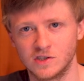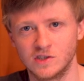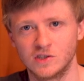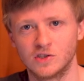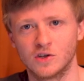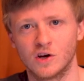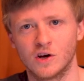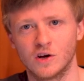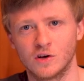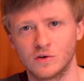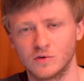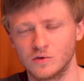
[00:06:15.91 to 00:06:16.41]

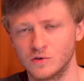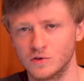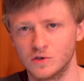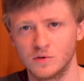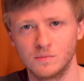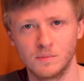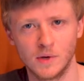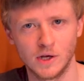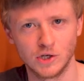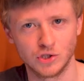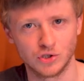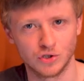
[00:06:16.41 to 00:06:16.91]
These aren't really
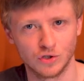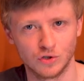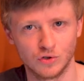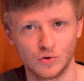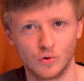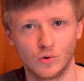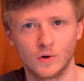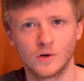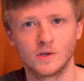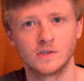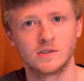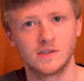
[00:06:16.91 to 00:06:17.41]
measured
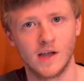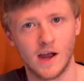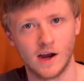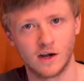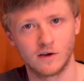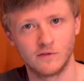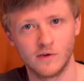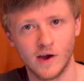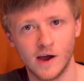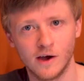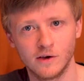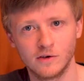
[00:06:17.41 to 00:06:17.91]
or
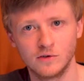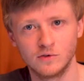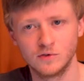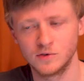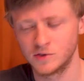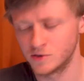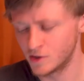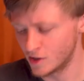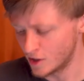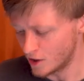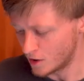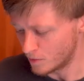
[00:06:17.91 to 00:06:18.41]
exact
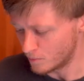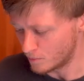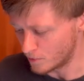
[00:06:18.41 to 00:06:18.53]
values,